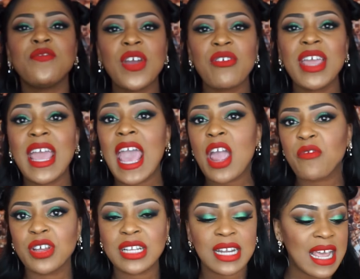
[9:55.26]
very
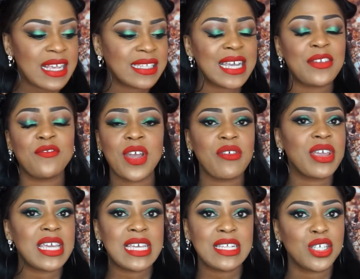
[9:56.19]
effortless and
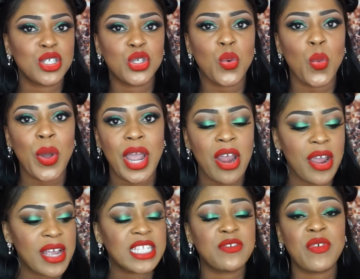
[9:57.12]
very easy to
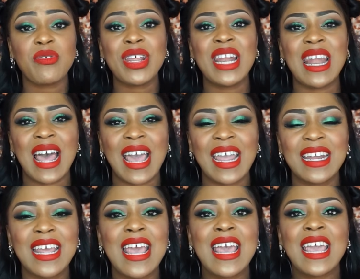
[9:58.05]
wear. It's very
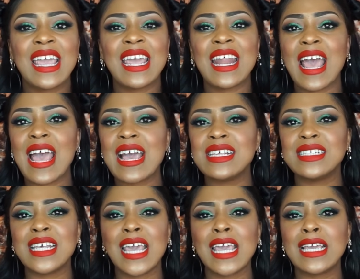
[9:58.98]
light. It
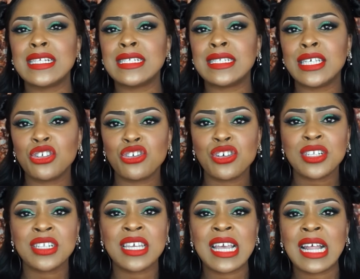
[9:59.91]
has a
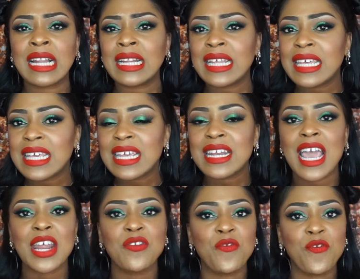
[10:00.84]
citrusy, clean
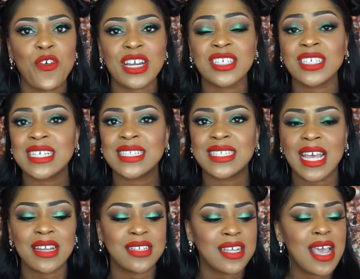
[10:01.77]
and fresh
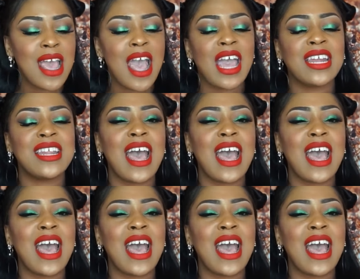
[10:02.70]
scent, and